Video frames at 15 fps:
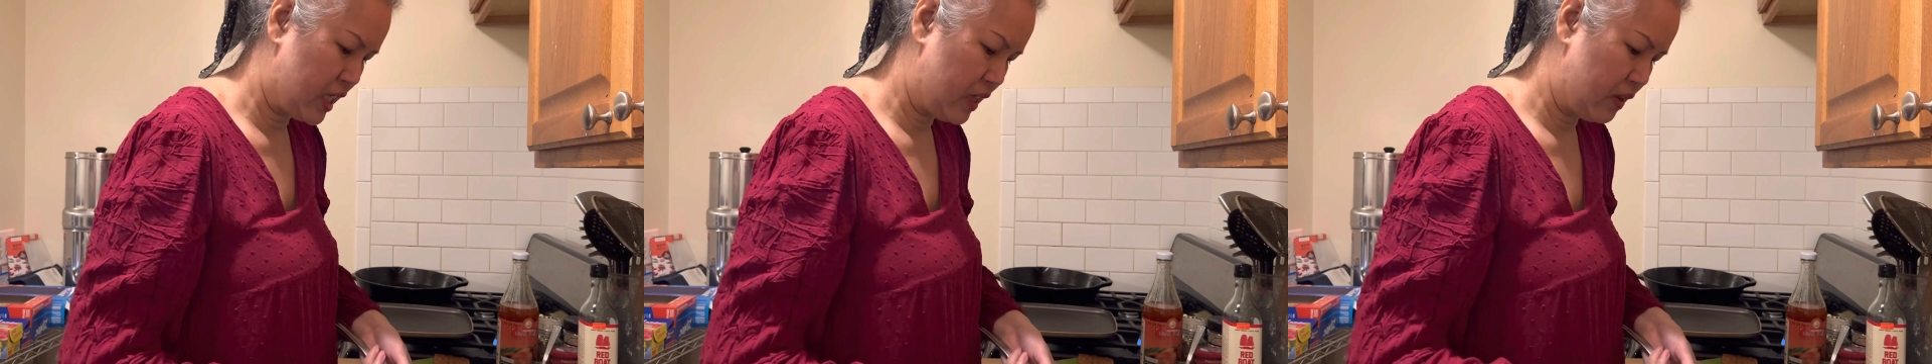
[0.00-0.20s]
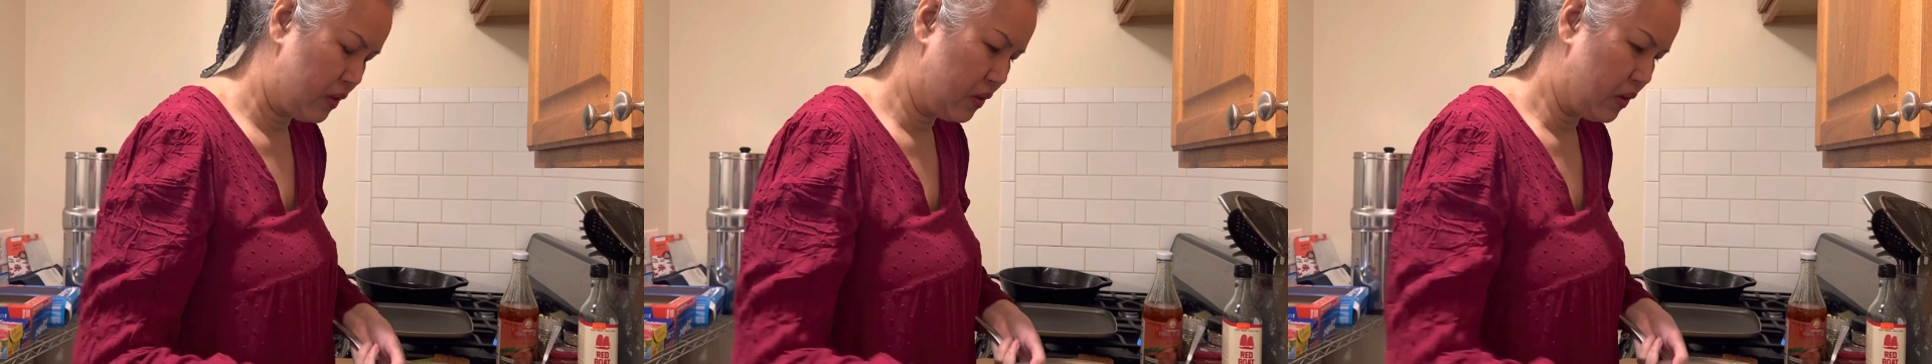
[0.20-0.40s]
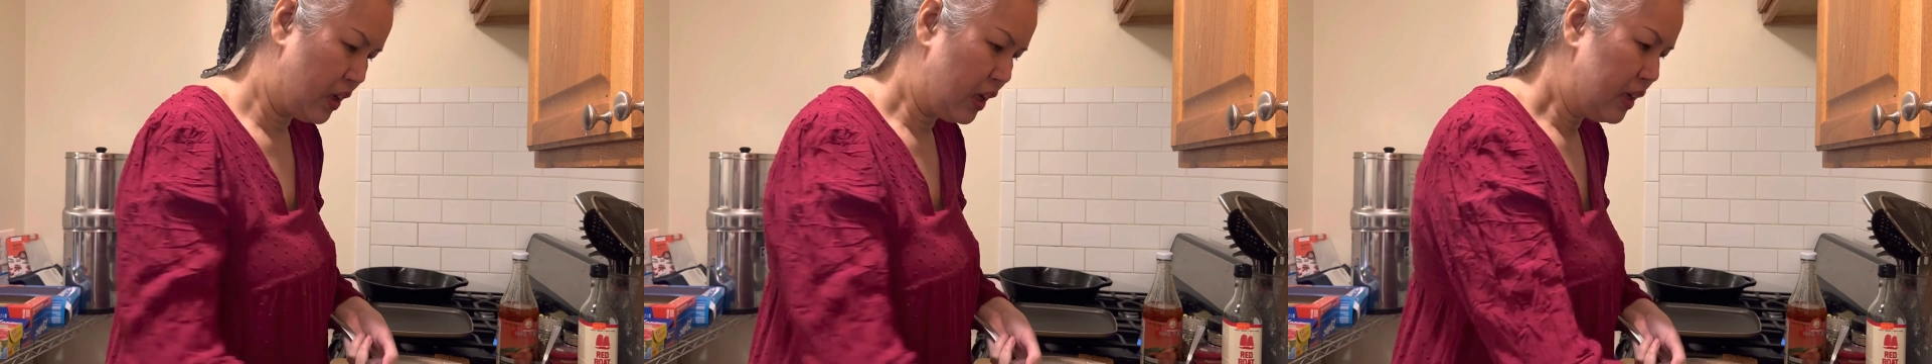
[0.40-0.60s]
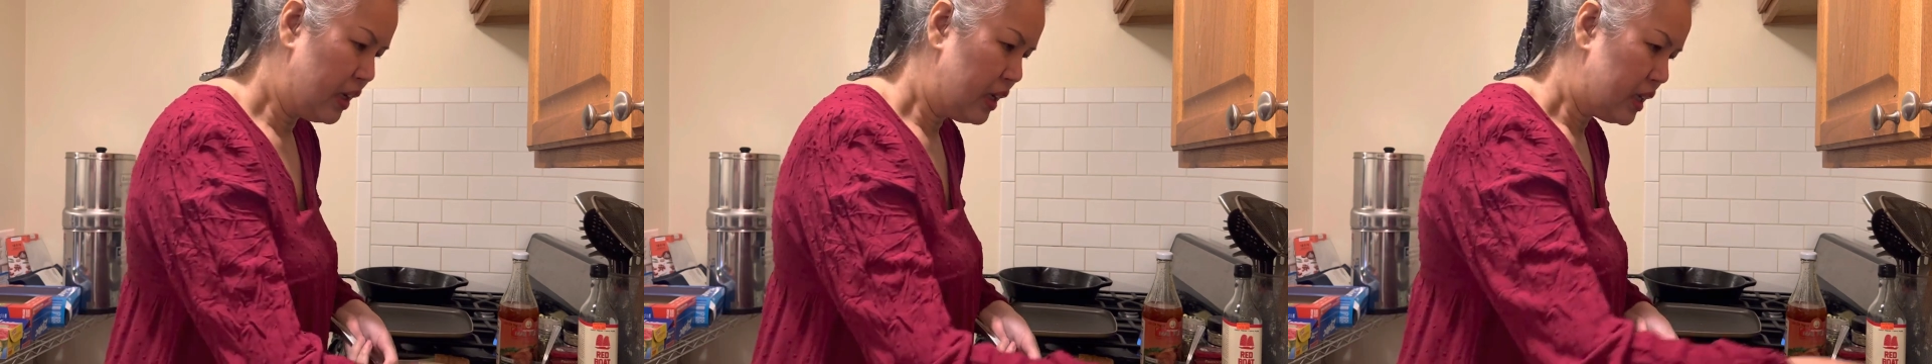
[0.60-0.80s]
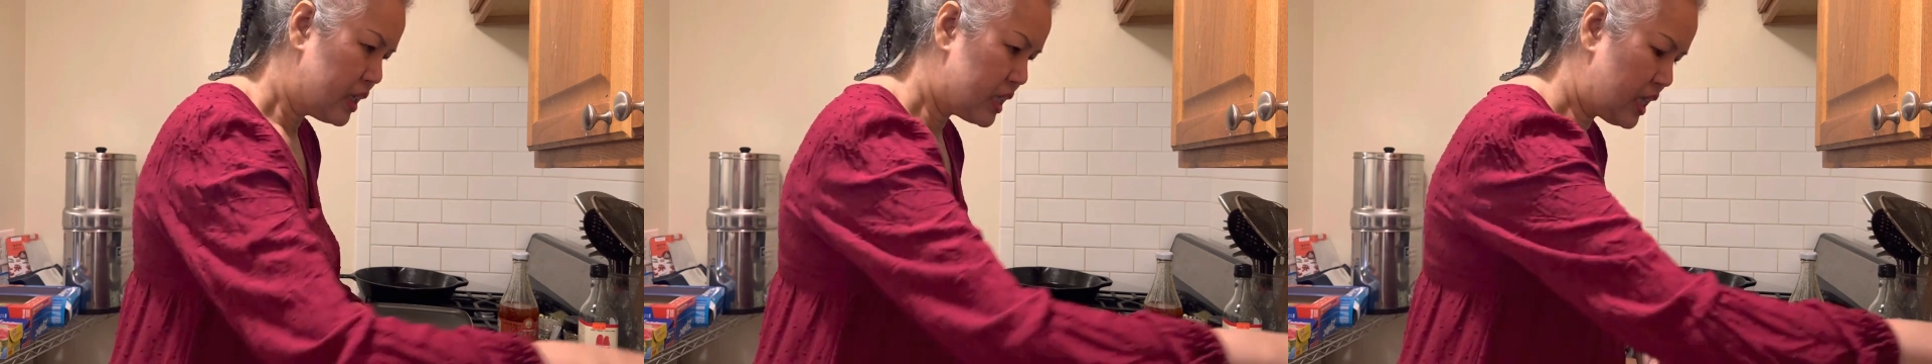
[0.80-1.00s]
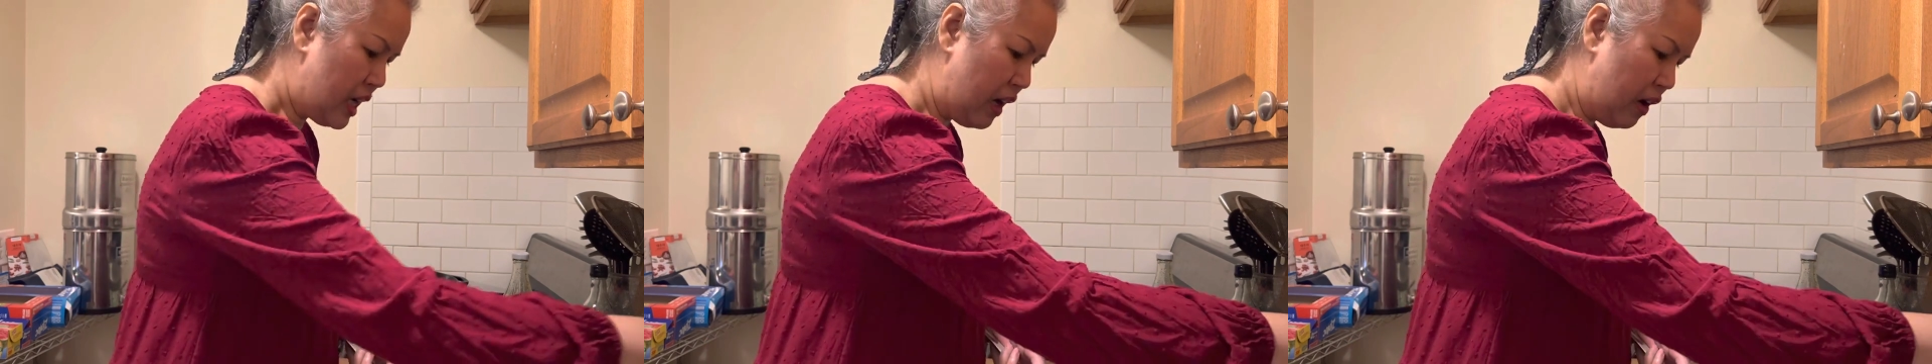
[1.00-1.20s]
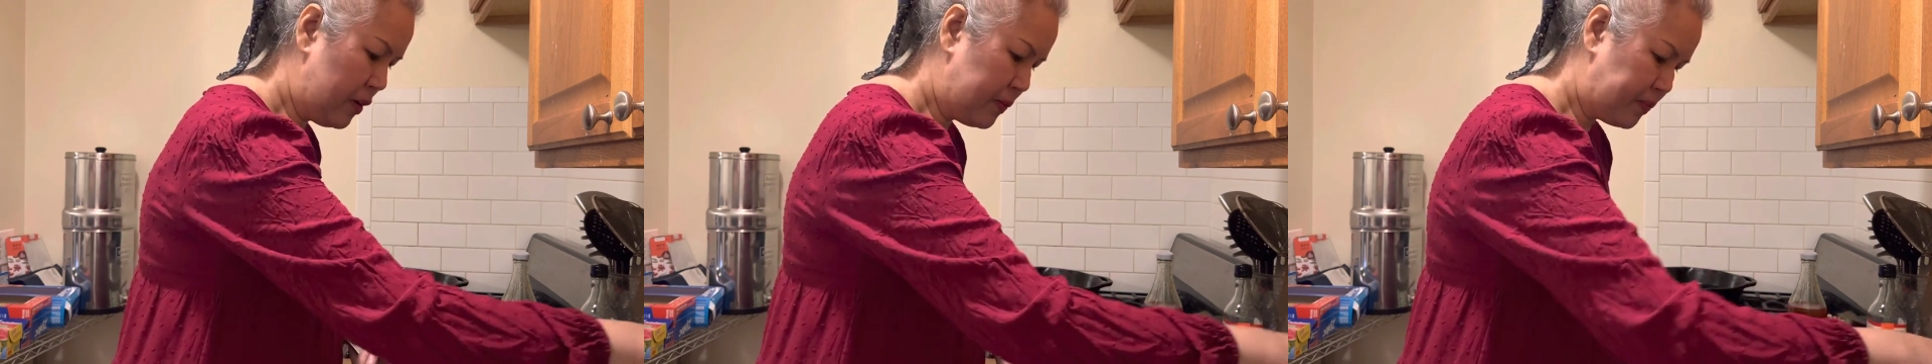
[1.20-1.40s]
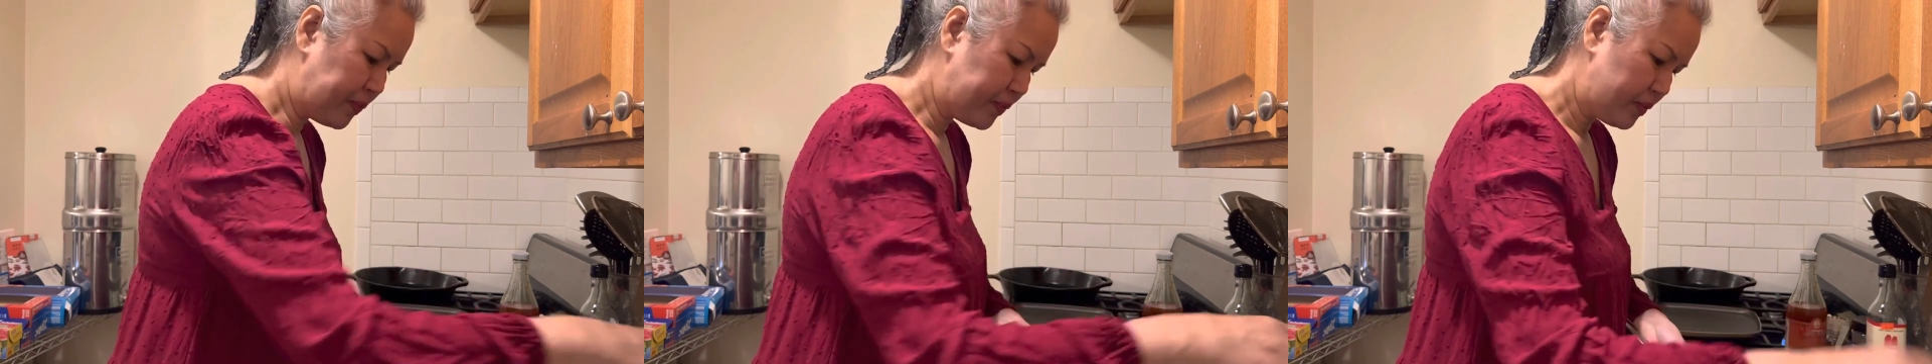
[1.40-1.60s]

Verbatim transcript: too so